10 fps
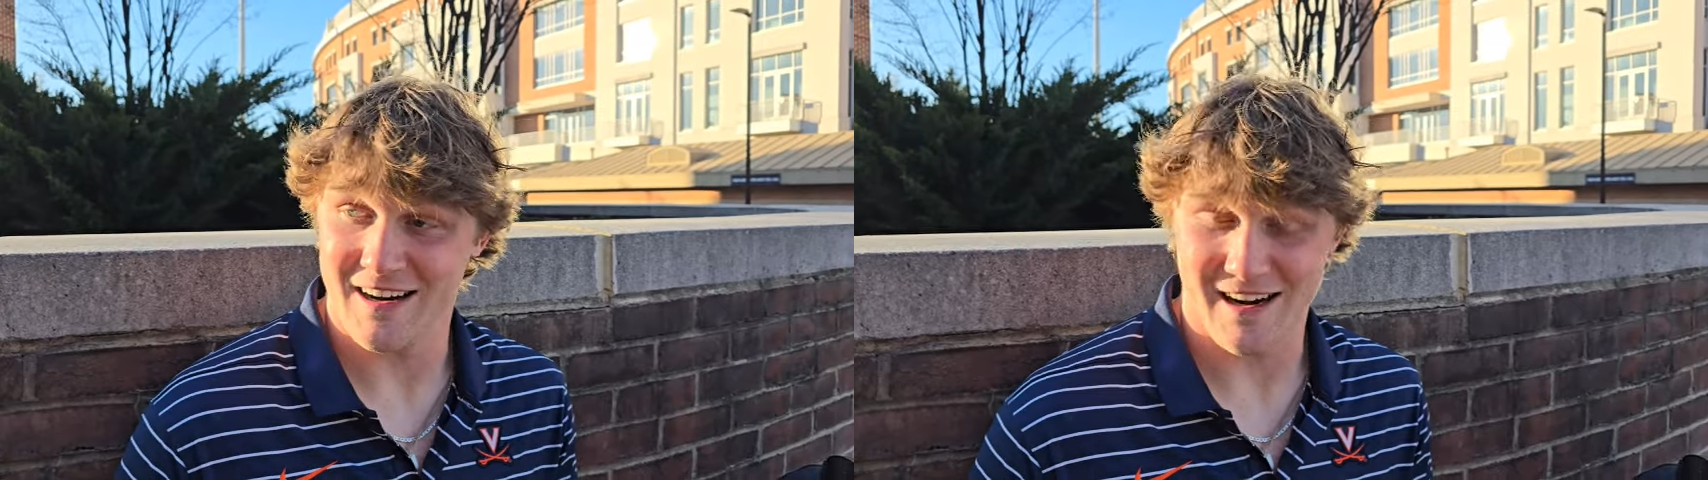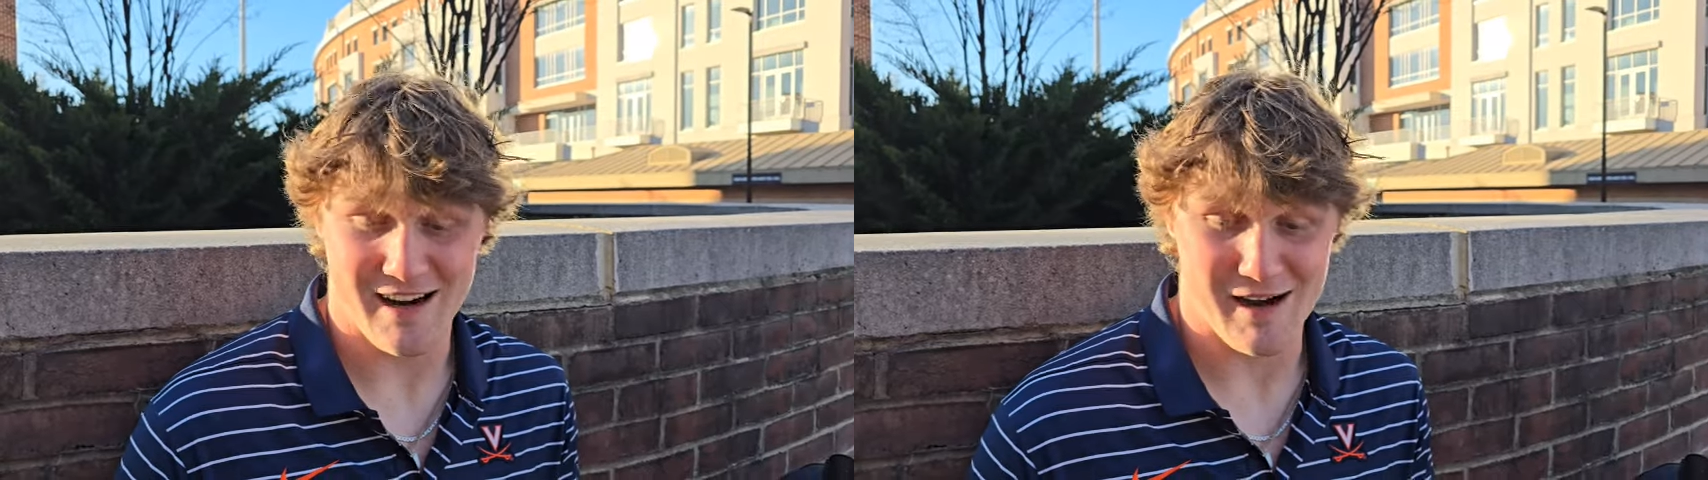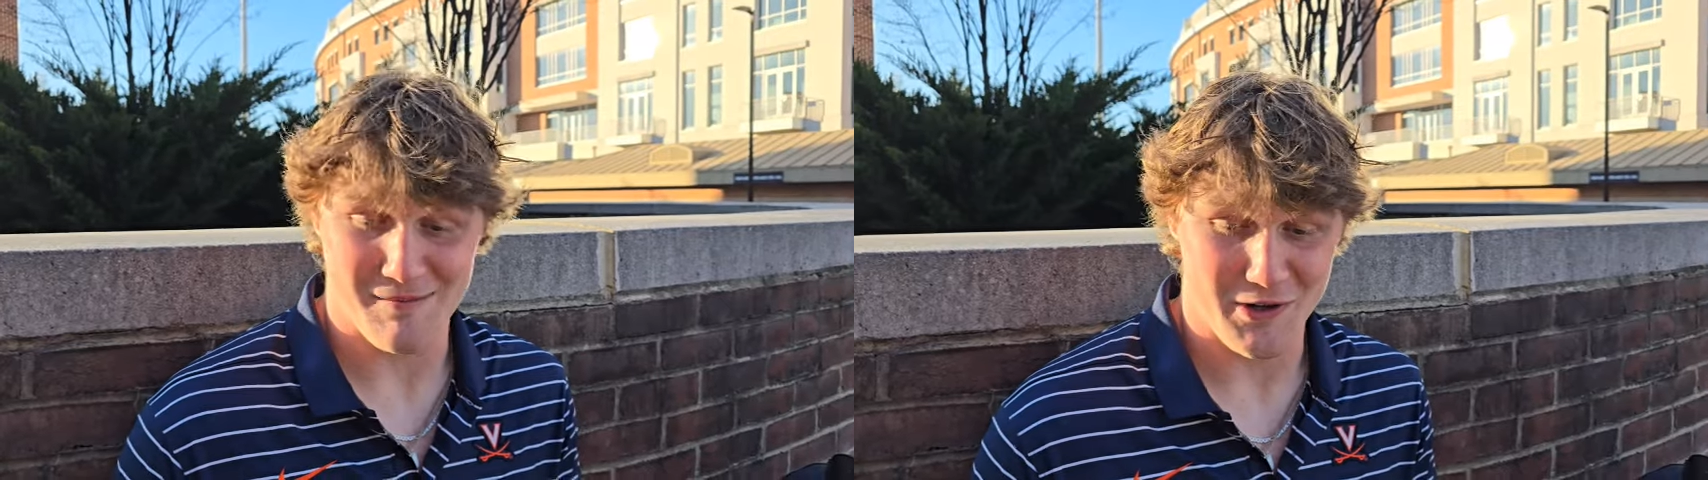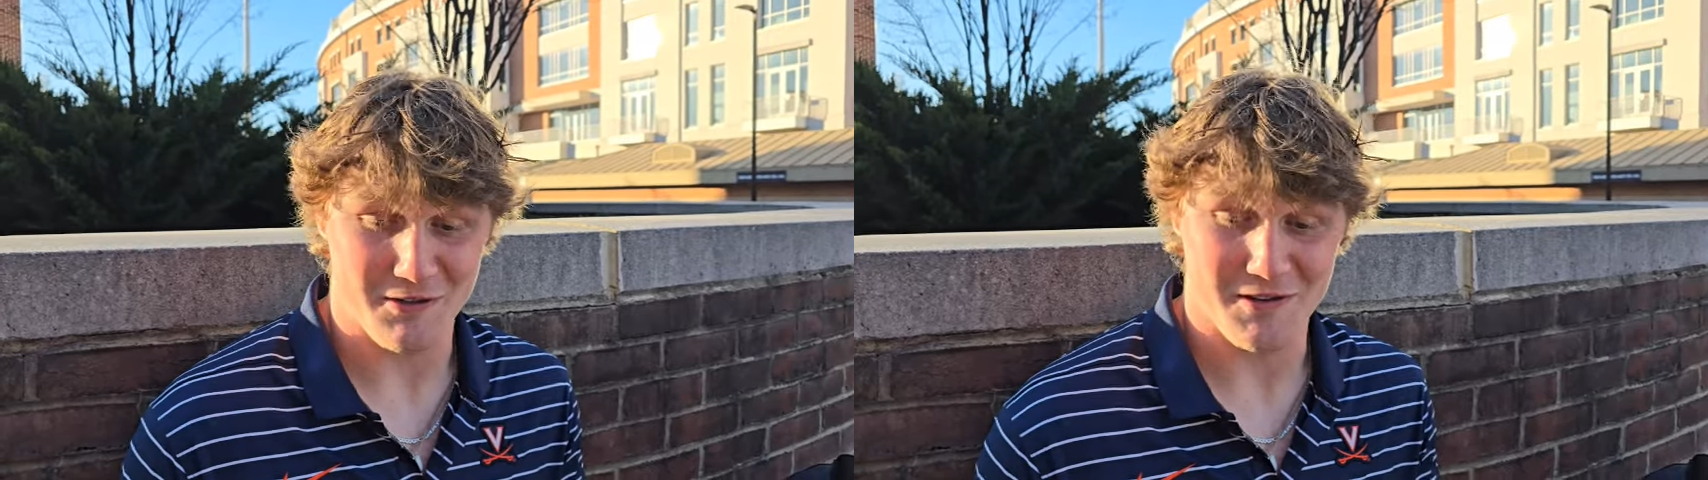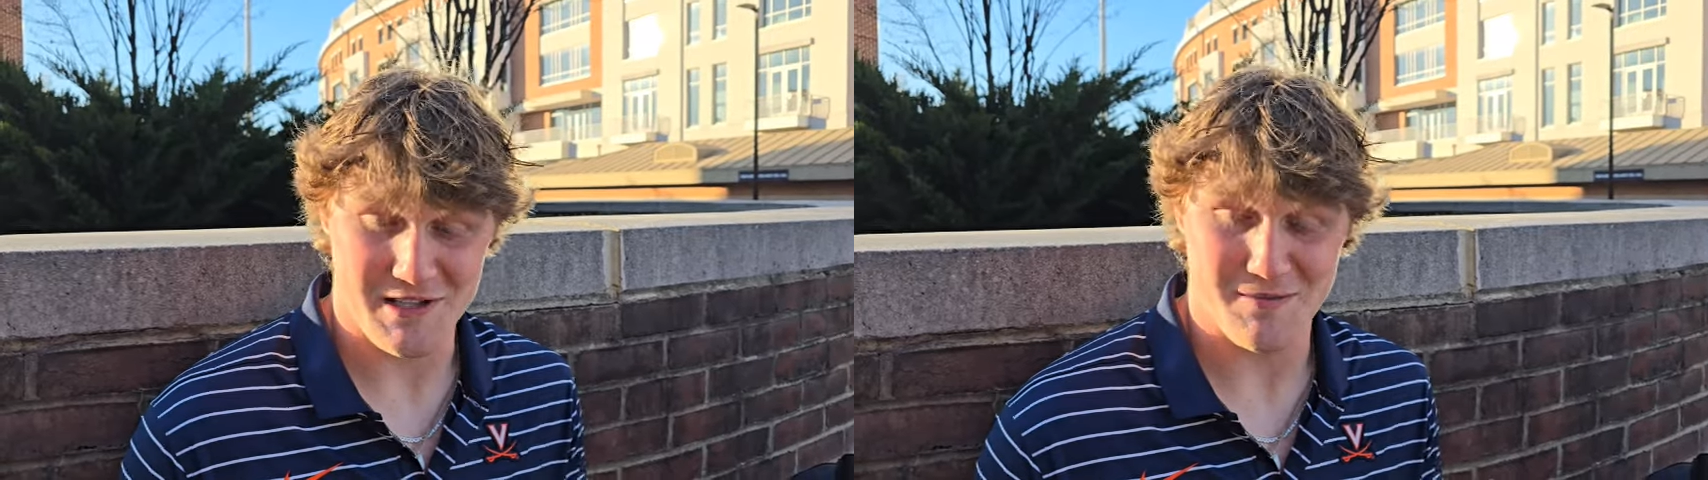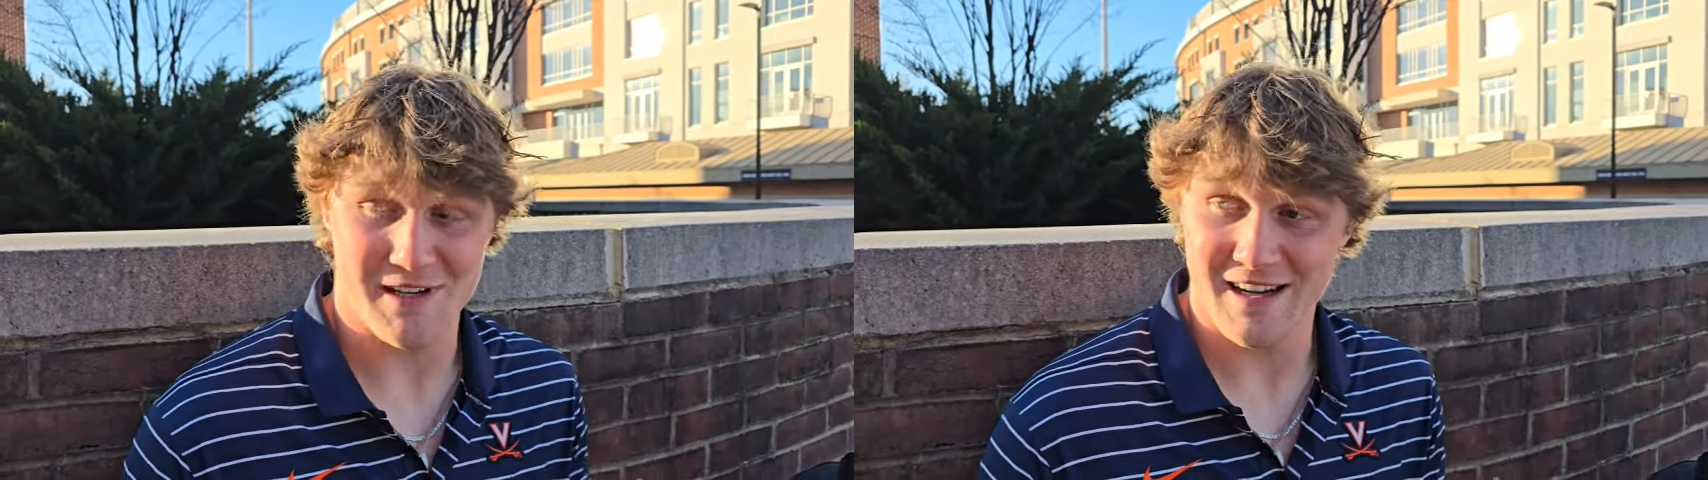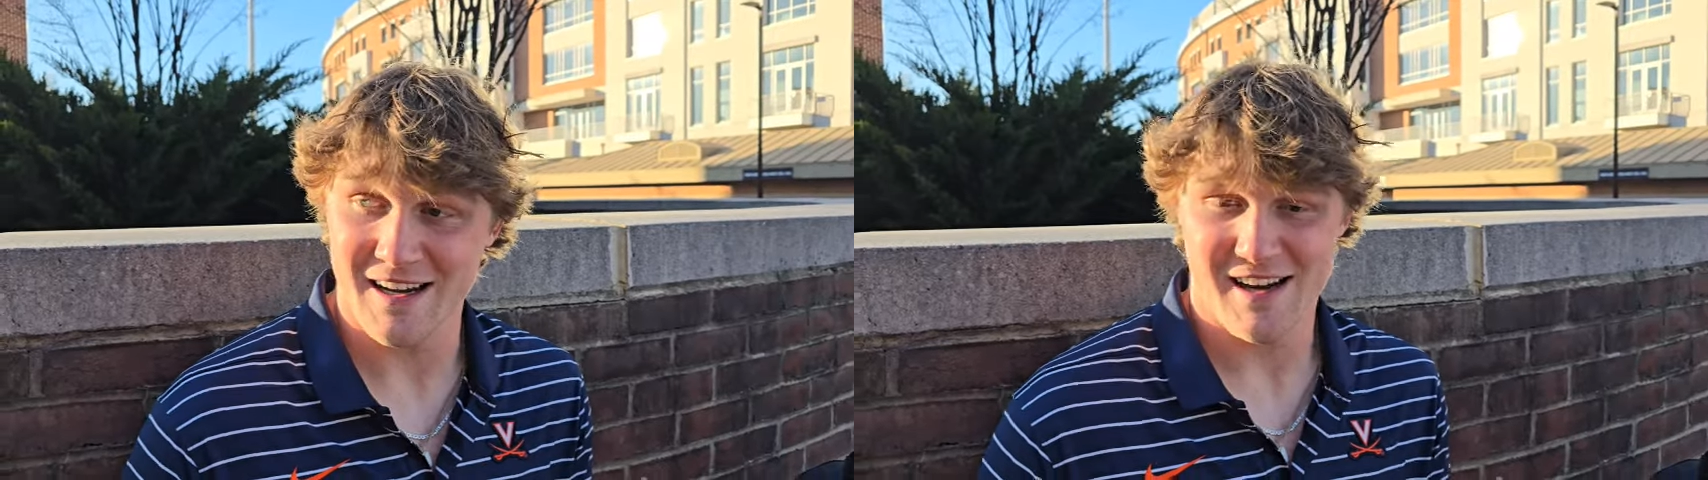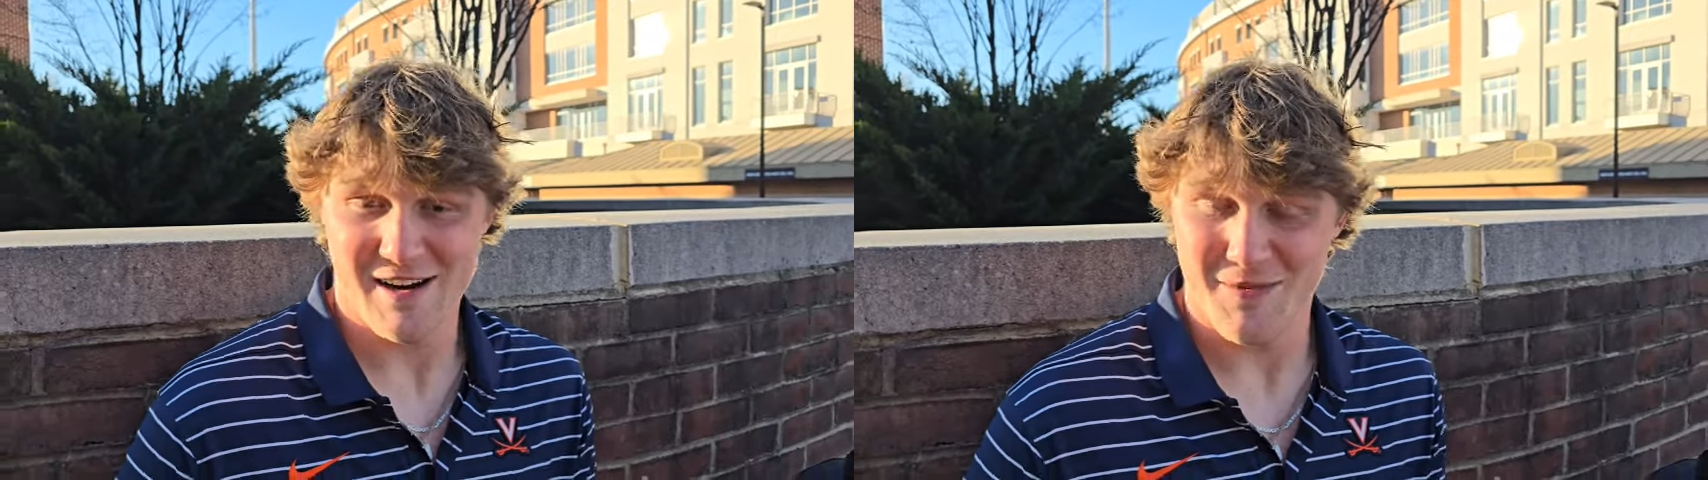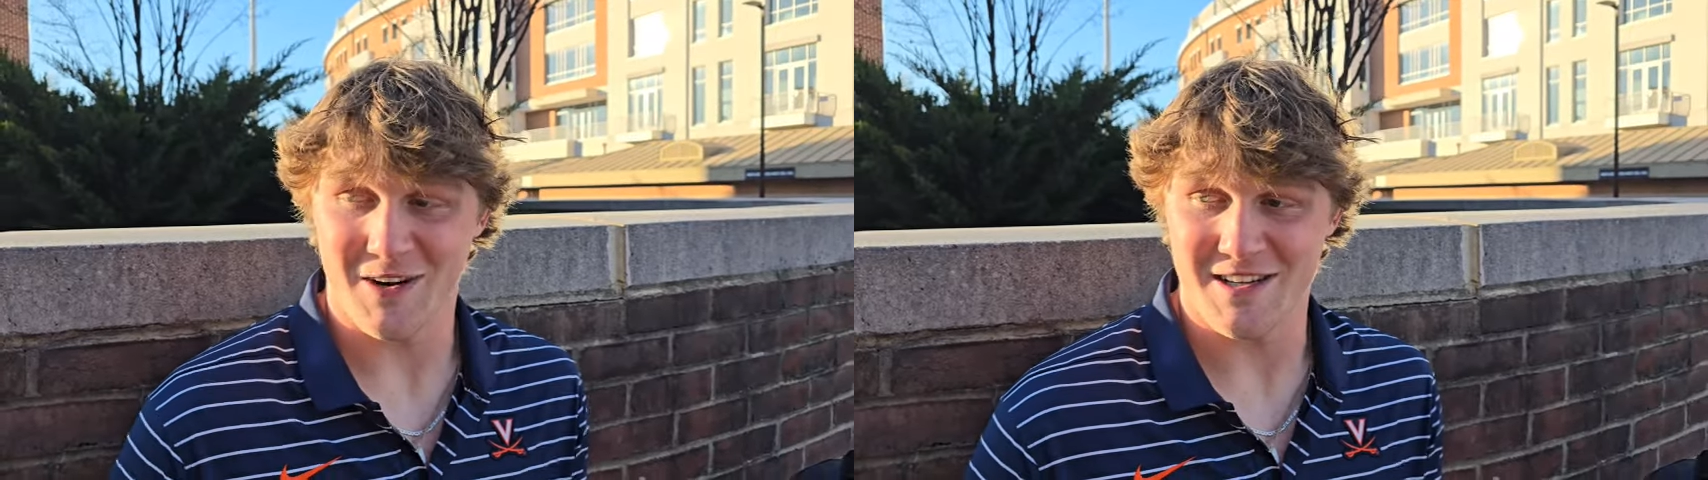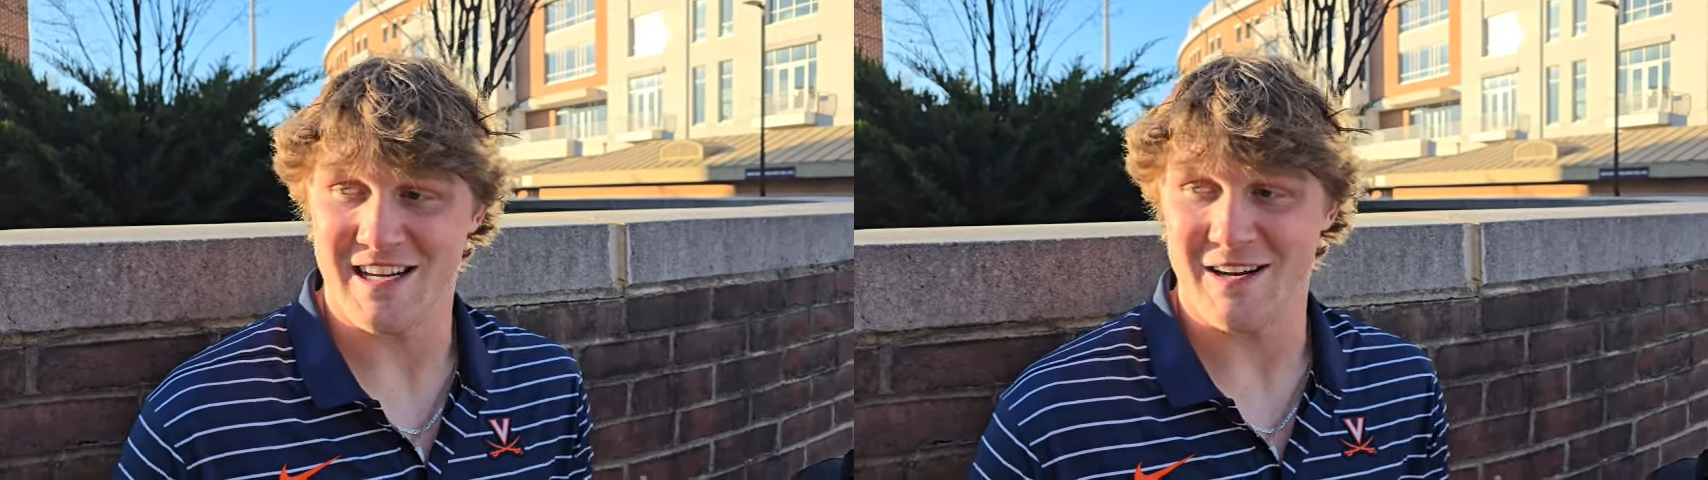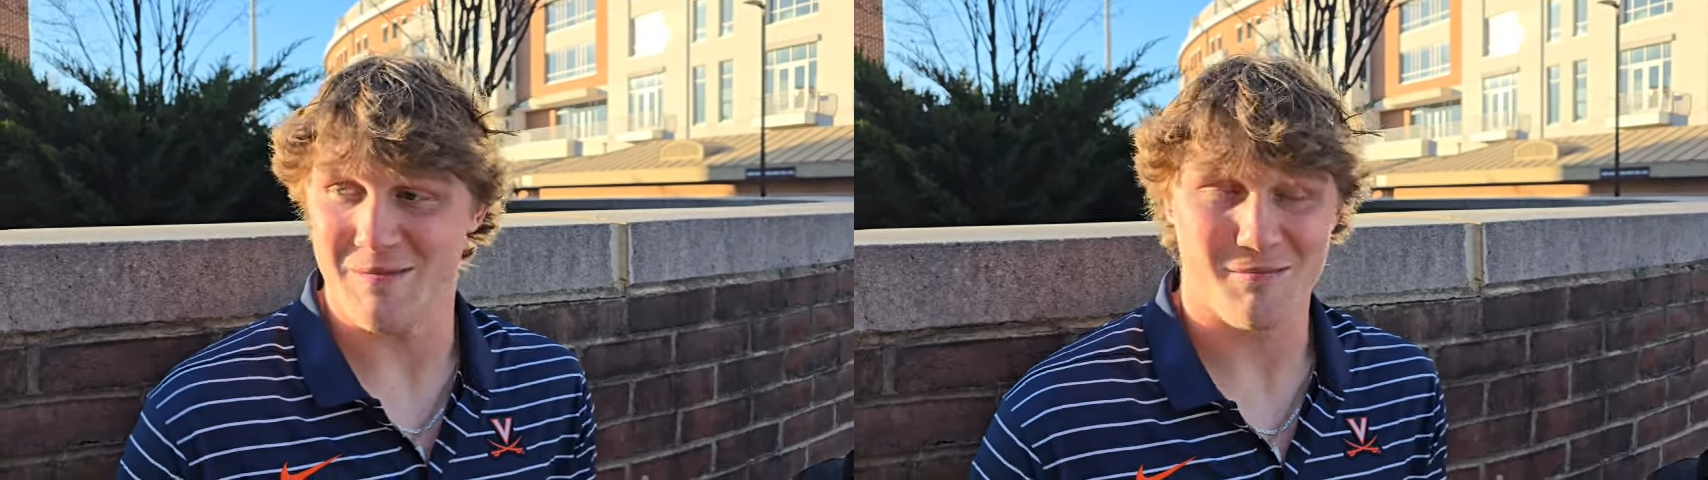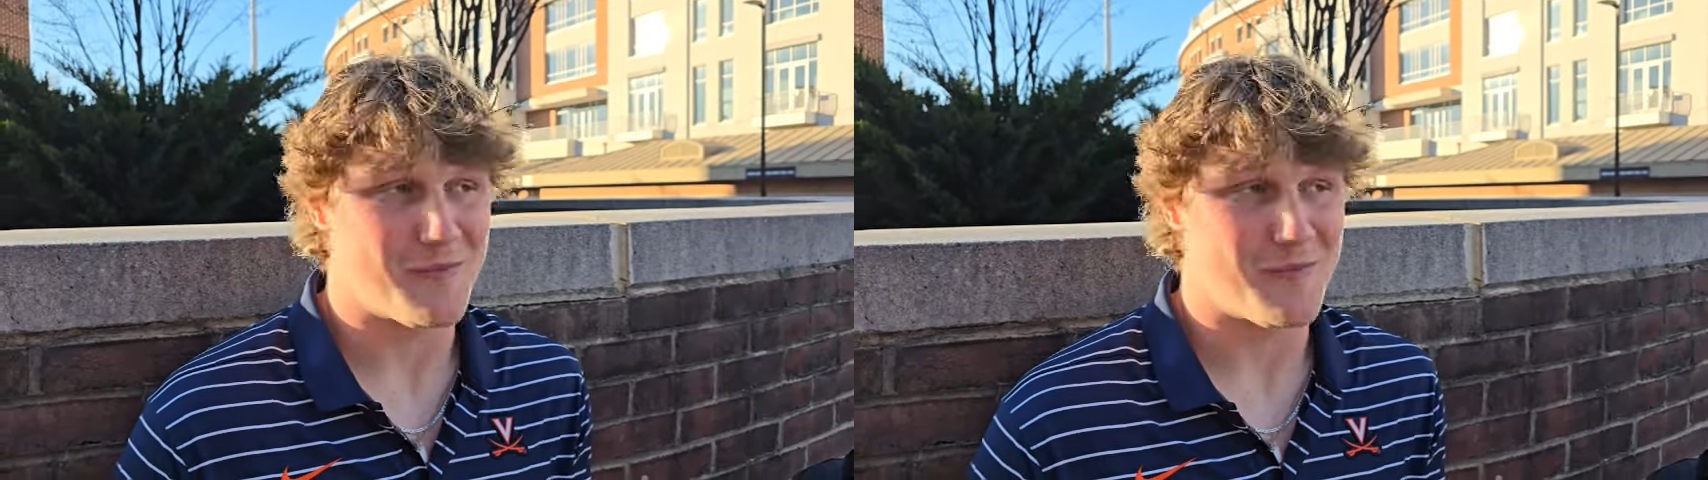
and uh, I'm privileged to be part of this team,